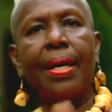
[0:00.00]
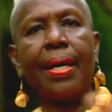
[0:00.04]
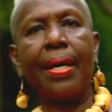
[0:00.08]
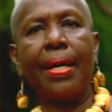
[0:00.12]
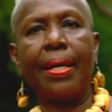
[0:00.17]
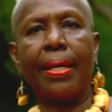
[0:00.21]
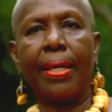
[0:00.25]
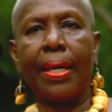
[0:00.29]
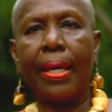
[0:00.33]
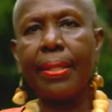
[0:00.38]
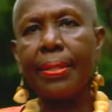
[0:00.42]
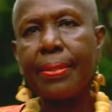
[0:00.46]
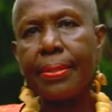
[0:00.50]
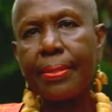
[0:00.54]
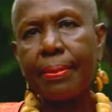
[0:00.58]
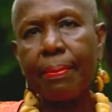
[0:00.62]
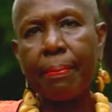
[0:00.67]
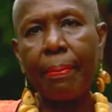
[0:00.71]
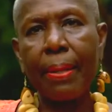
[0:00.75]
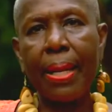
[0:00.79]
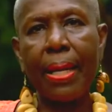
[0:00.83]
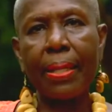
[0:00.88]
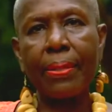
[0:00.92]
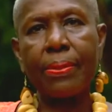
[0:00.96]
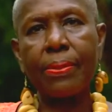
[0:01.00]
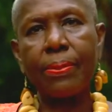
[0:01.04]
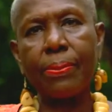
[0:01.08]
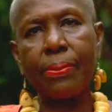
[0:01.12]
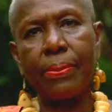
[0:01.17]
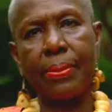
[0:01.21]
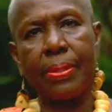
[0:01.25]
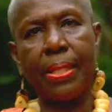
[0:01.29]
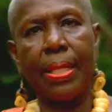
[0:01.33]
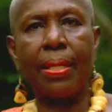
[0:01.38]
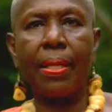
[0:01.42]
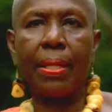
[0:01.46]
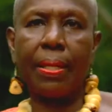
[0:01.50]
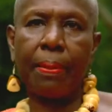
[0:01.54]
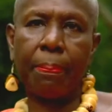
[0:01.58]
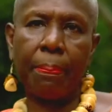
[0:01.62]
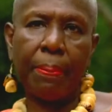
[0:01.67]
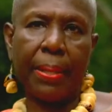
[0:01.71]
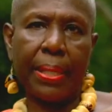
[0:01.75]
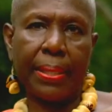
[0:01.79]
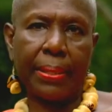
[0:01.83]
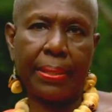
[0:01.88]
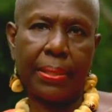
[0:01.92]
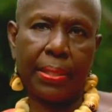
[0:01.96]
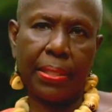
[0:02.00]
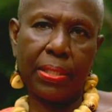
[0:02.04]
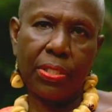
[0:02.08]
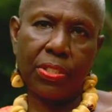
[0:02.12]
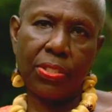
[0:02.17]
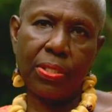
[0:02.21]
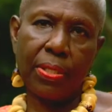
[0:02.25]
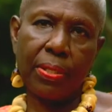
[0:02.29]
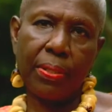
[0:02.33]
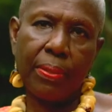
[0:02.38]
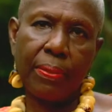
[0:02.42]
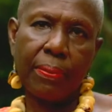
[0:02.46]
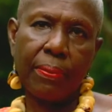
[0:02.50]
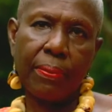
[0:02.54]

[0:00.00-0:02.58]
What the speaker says: against the blacks who stayed on the plantation.